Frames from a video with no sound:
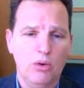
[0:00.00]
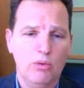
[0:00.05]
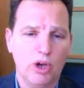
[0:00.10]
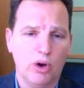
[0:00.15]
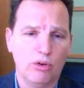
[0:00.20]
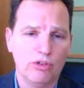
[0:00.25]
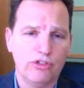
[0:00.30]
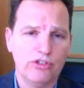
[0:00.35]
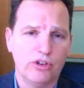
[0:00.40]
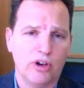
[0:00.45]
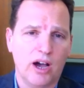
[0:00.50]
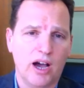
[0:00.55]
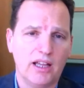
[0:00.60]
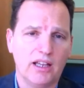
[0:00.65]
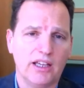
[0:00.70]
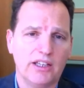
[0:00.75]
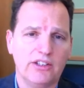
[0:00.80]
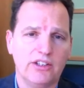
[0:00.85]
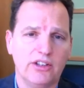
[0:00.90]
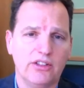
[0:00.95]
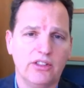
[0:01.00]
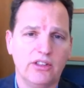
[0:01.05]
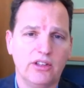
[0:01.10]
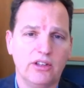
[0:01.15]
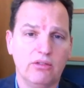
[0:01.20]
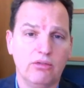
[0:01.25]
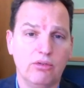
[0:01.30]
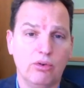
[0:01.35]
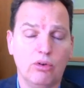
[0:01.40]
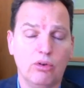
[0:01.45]
We also highlighted
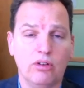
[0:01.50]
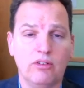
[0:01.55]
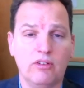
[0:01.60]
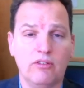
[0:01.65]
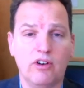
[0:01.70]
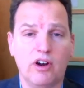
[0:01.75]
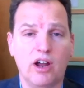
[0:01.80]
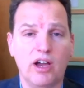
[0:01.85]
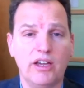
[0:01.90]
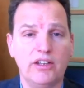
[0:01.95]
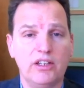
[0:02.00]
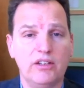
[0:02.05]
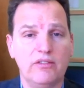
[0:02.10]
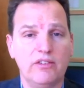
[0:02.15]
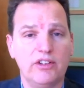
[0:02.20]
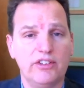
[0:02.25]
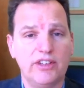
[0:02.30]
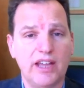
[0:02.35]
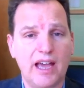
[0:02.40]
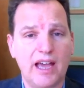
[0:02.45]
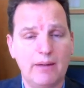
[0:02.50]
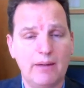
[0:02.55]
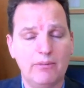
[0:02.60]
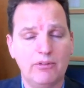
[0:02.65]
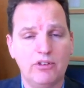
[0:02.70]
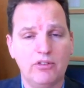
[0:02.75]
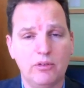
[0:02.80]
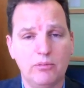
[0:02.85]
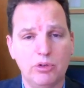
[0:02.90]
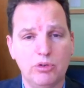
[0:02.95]
the role of a variety of
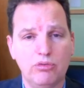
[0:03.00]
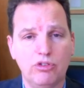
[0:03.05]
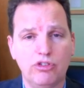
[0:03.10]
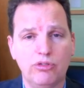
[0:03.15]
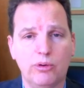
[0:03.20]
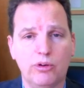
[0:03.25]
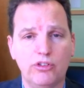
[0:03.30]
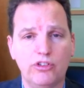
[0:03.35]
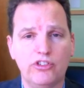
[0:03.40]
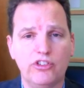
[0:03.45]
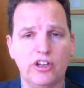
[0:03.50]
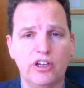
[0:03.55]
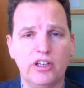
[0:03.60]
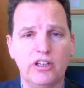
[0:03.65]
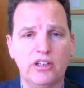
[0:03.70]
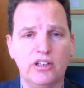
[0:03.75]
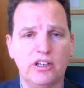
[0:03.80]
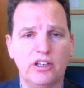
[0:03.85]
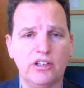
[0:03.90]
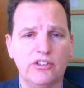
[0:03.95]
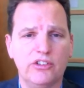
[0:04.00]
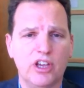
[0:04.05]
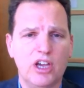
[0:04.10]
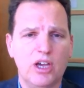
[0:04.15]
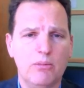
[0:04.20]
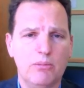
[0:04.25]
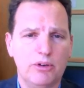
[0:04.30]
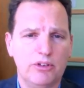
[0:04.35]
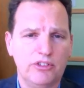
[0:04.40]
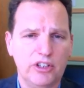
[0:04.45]
adaptive immune response cytokines,
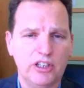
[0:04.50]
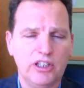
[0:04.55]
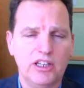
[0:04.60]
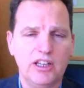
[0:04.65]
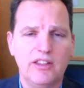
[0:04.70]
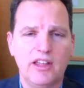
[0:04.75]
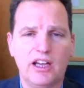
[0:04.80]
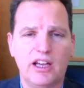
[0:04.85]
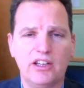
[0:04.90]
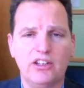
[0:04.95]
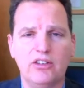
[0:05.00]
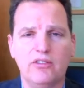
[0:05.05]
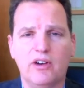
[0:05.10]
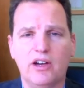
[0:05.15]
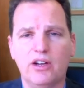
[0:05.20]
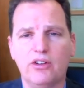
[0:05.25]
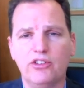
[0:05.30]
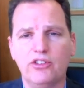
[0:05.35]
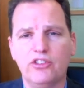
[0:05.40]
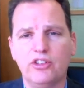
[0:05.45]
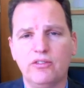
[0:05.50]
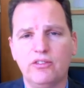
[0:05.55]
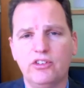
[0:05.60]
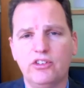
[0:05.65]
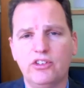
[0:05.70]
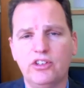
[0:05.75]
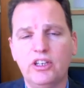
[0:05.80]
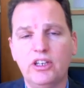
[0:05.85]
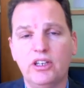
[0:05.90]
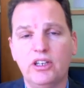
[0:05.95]
particularly that of
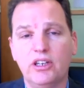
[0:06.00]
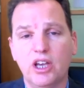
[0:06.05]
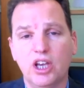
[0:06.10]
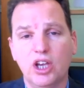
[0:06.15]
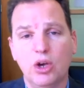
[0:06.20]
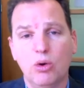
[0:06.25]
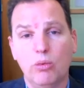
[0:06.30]
IL-17.